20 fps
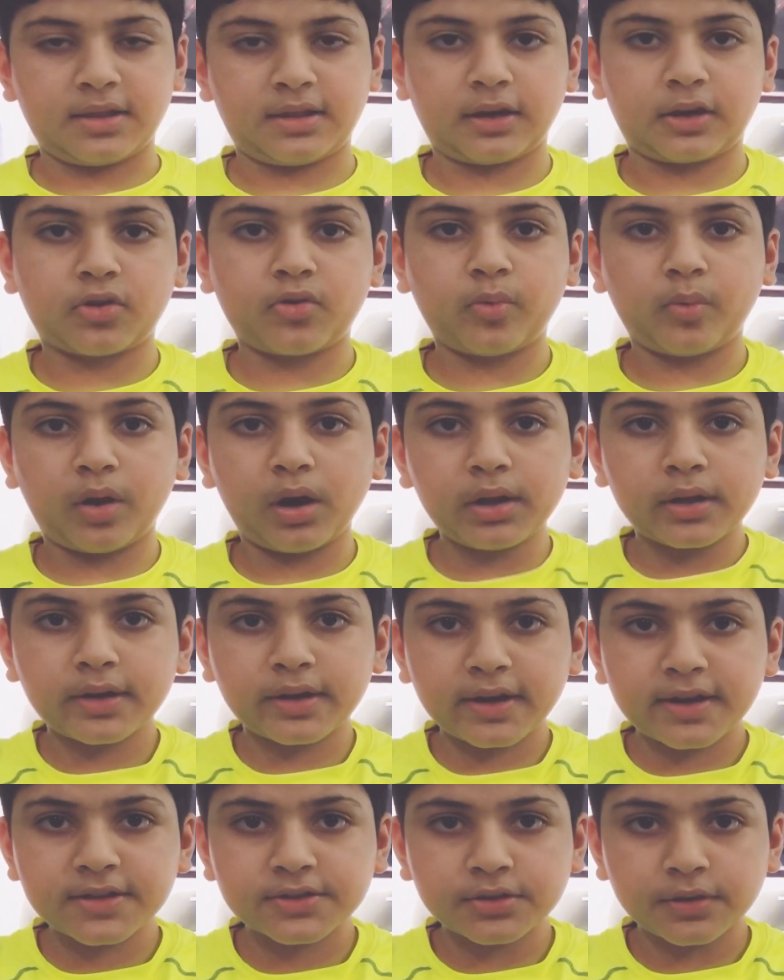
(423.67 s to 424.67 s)

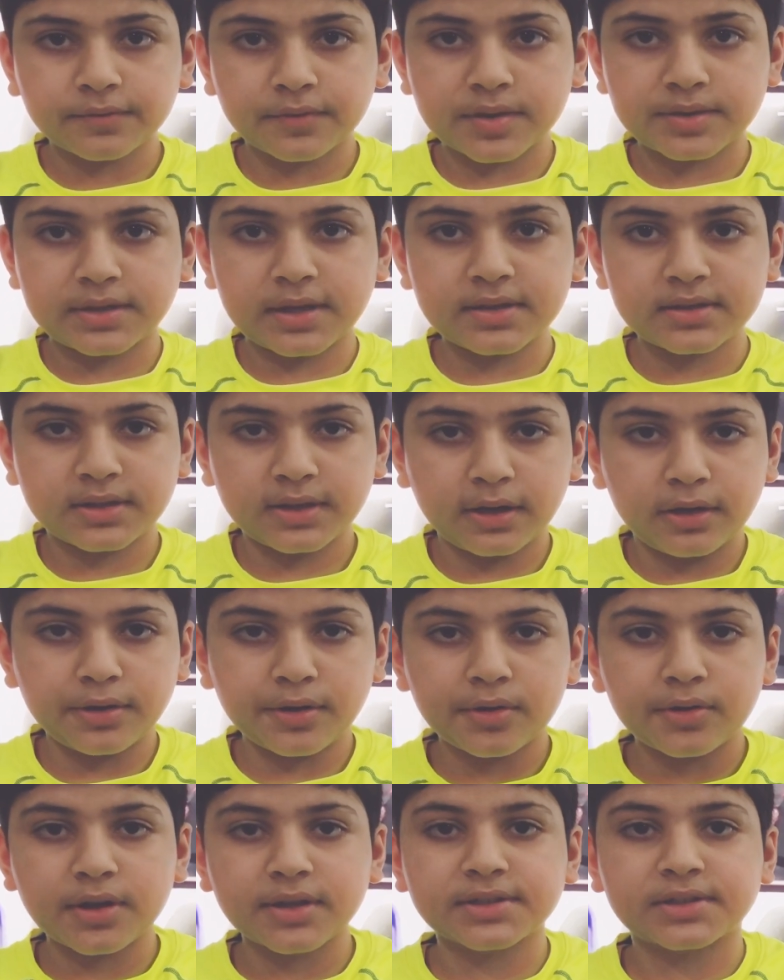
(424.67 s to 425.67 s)
qualities of this
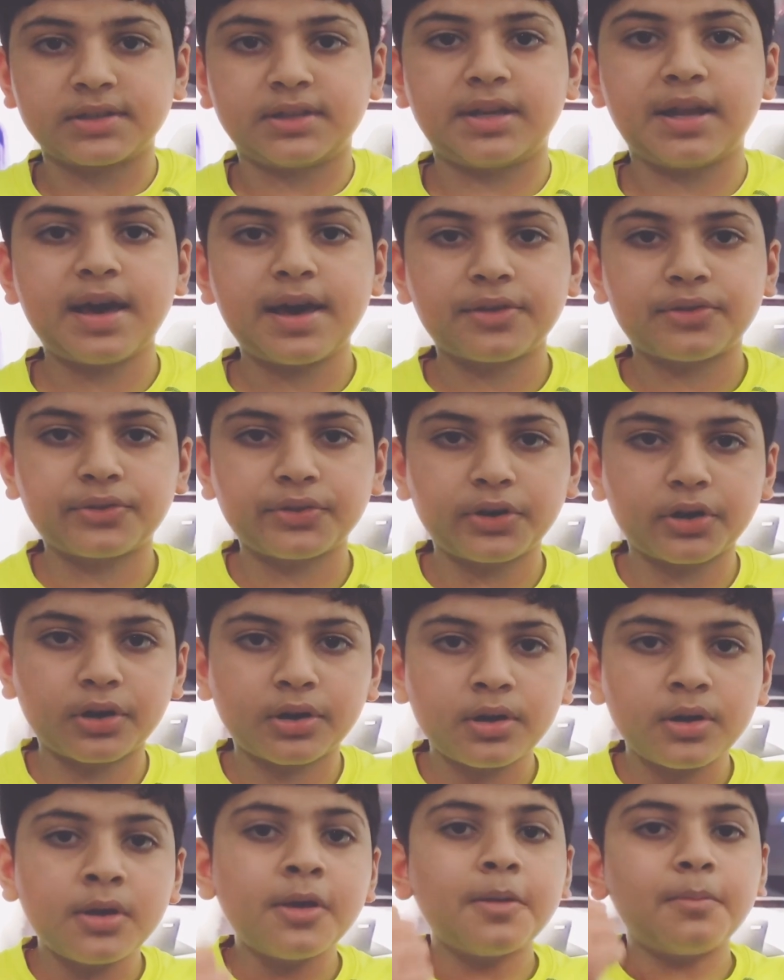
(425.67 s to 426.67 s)
interior is leather,
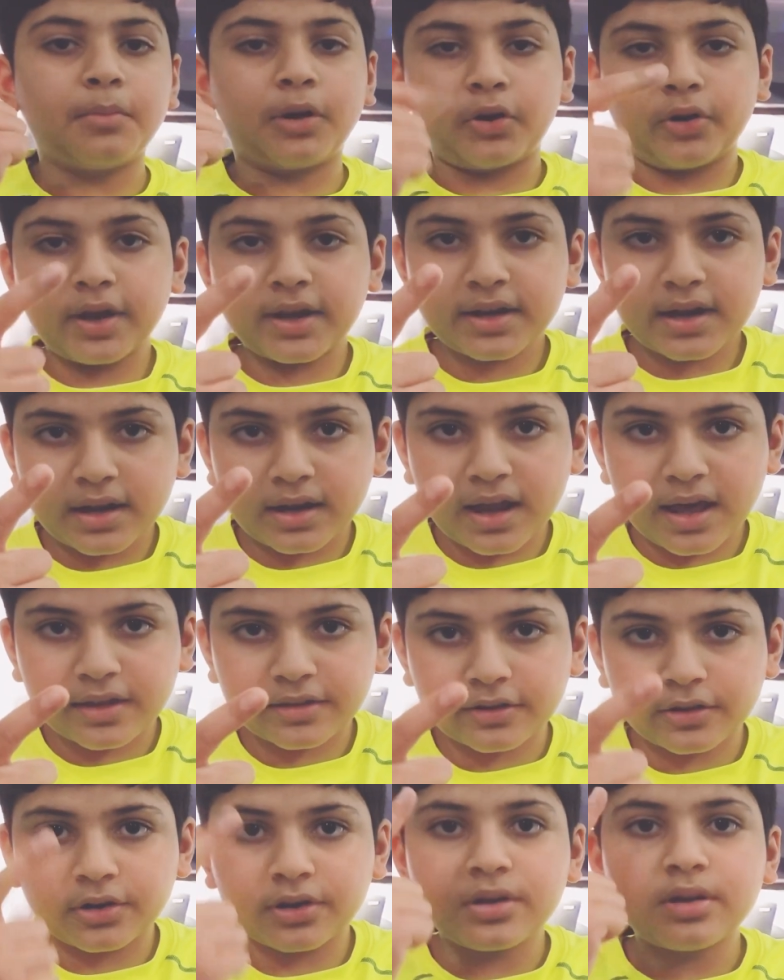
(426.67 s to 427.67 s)
merino
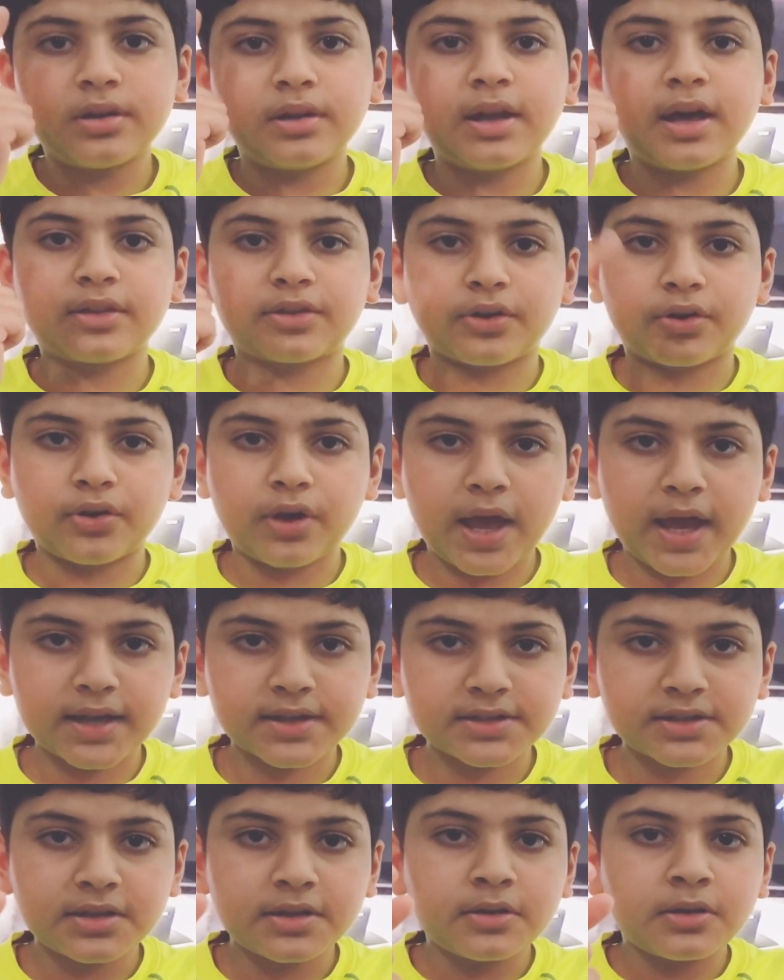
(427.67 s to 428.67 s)
leather,
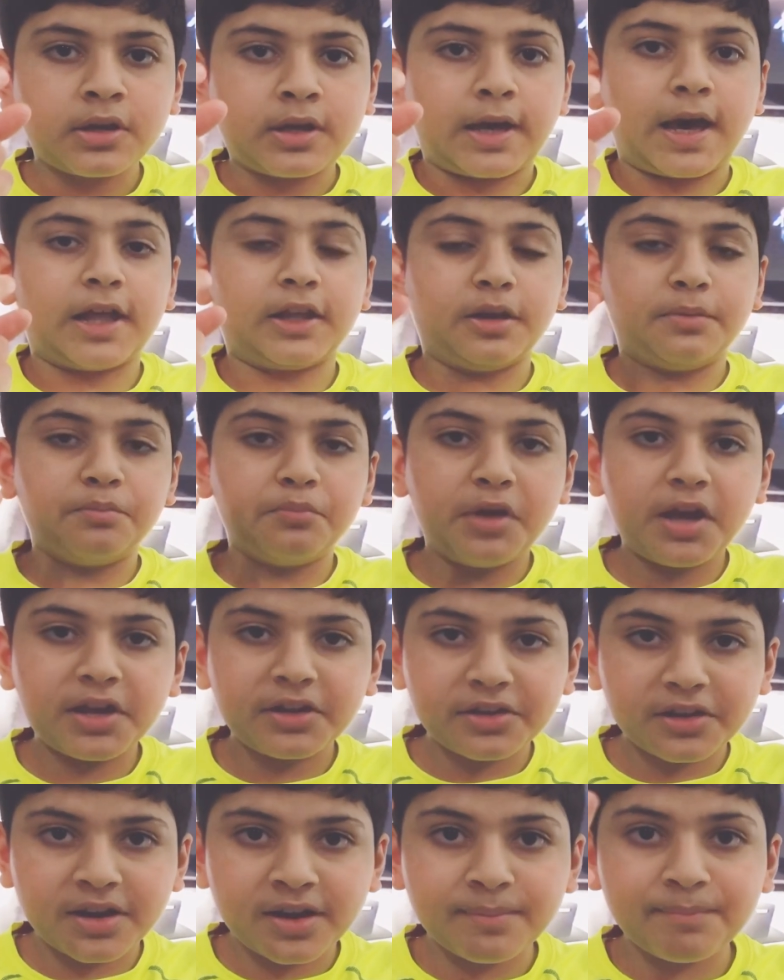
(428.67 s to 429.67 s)
leatherette,
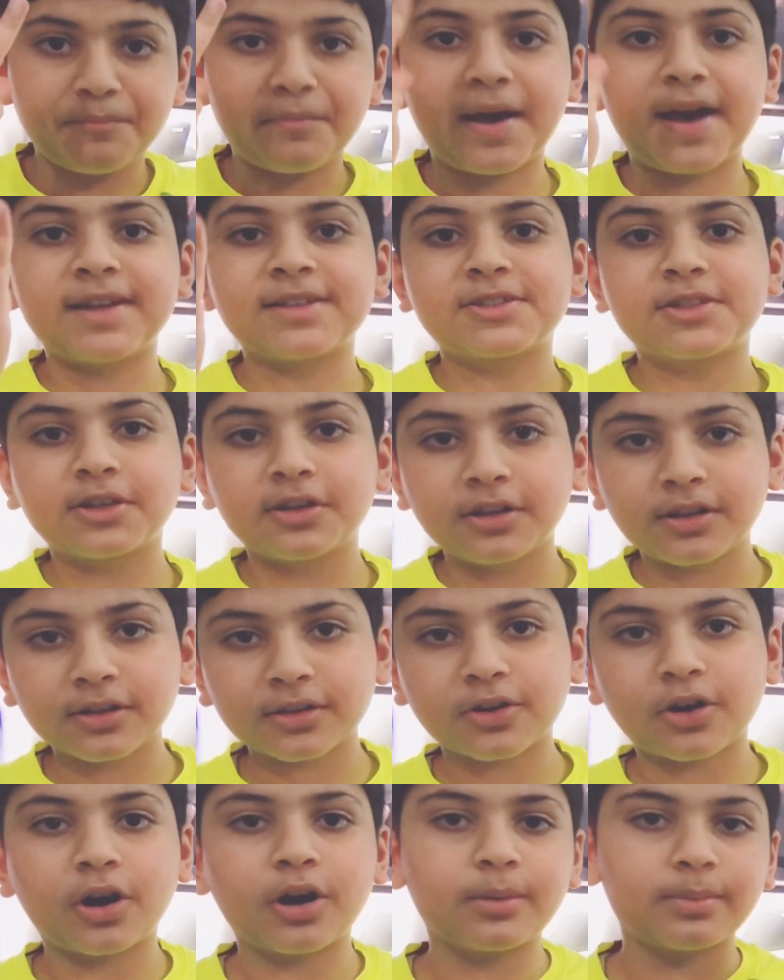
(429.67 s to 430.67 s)
aluminium, metal,
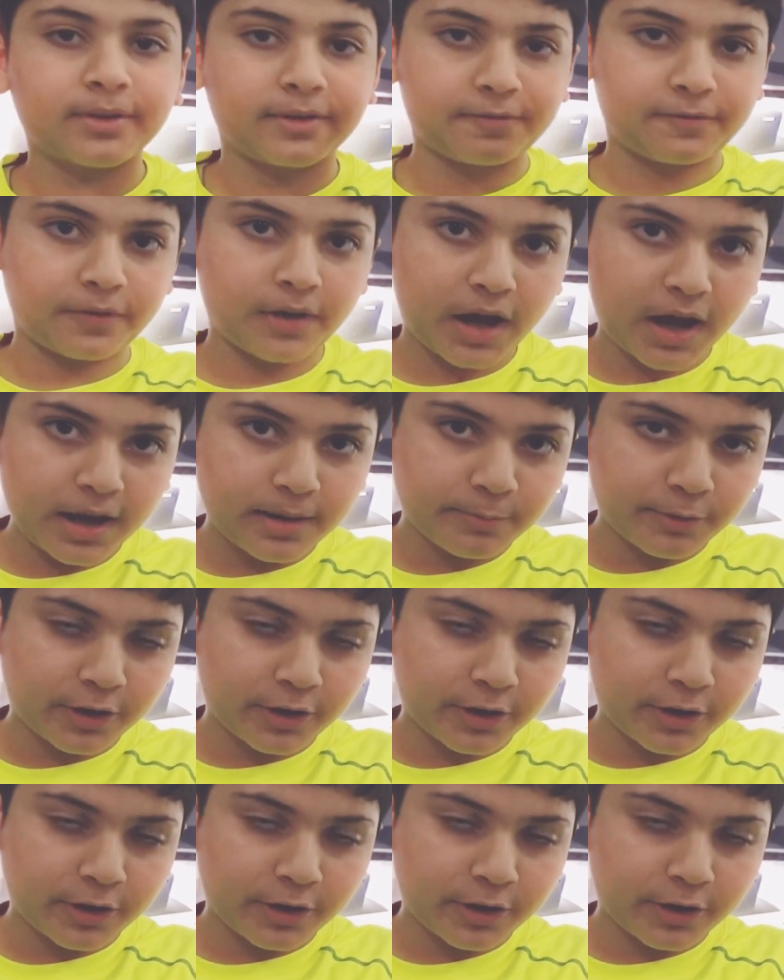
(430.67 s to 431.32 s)
carbon fiber.